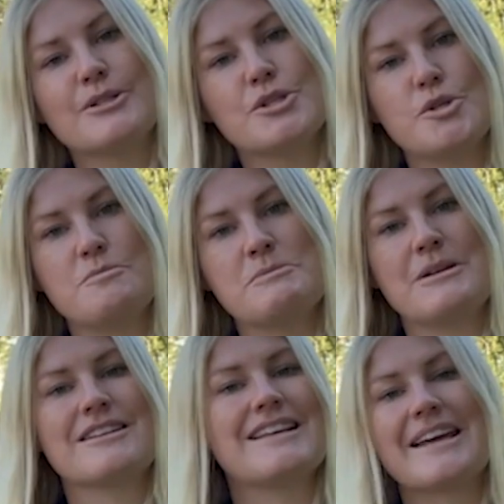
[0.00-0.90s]
tubes,
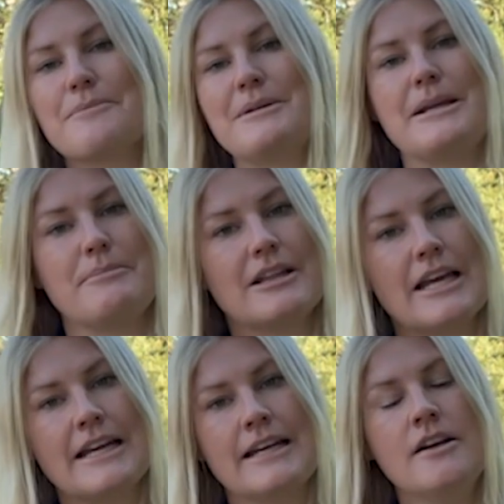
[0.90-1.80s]
because I can
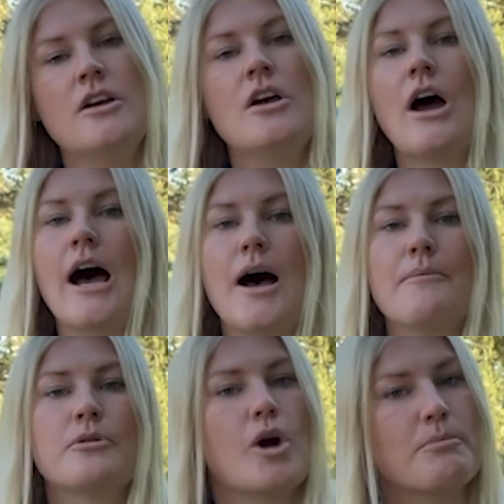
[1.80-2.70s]
manipulate it.
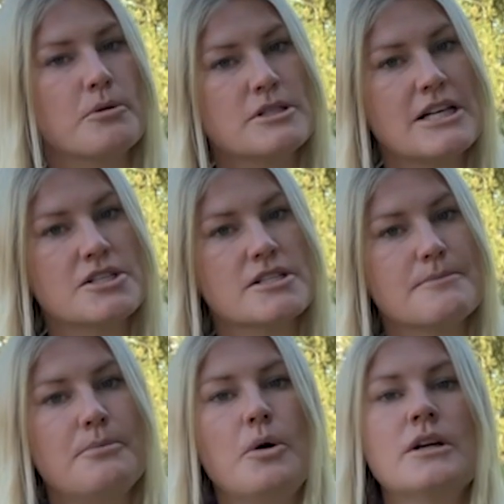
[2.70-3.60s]
Crop rotation is
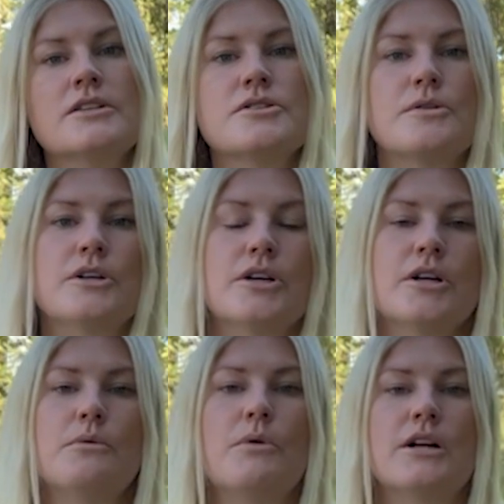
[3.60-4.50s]
important, so you're going
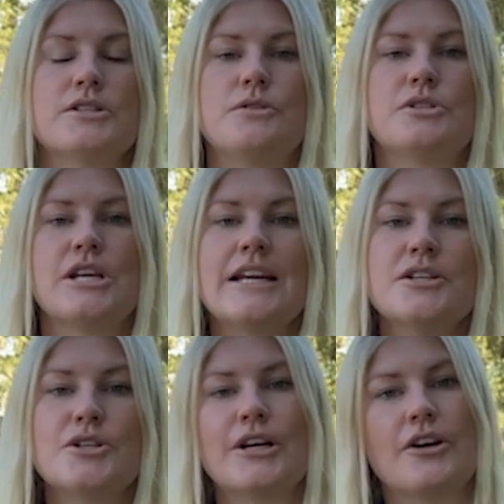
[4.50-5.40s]
to want to
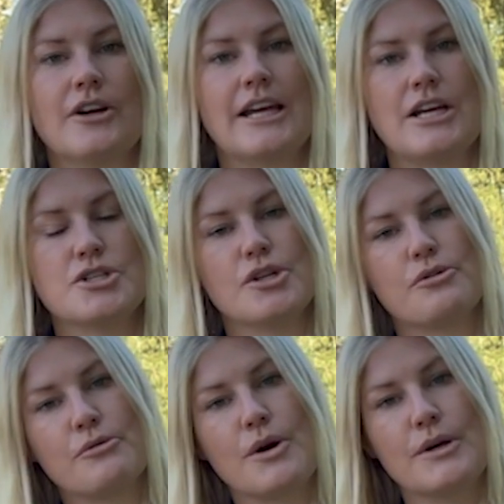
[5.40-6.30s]
change your irrigation
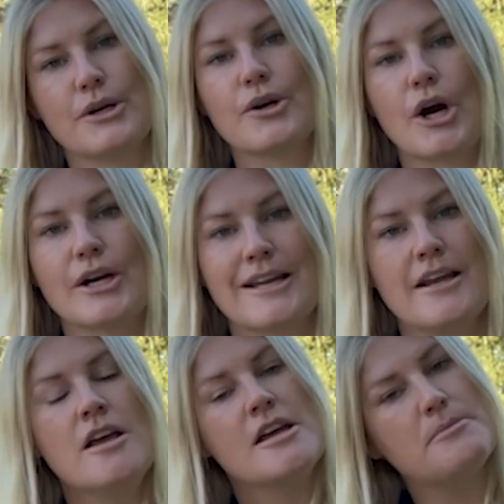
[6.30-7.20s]
throughout your garden,
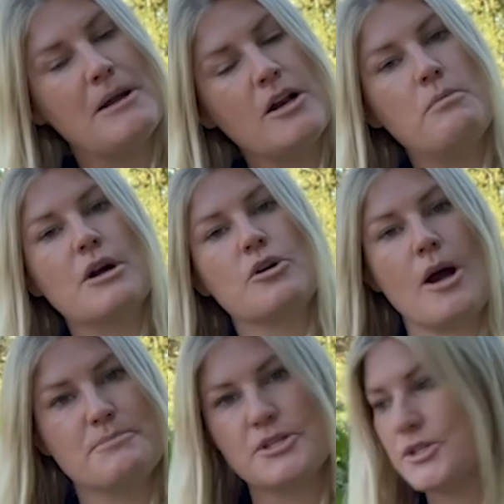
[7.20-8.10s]
depending on what
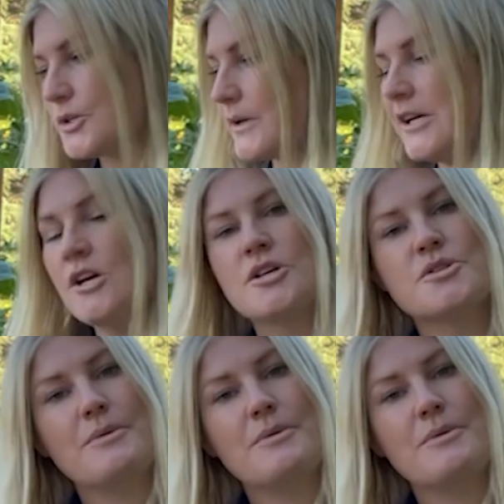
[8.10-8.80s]
crops you're doing. So we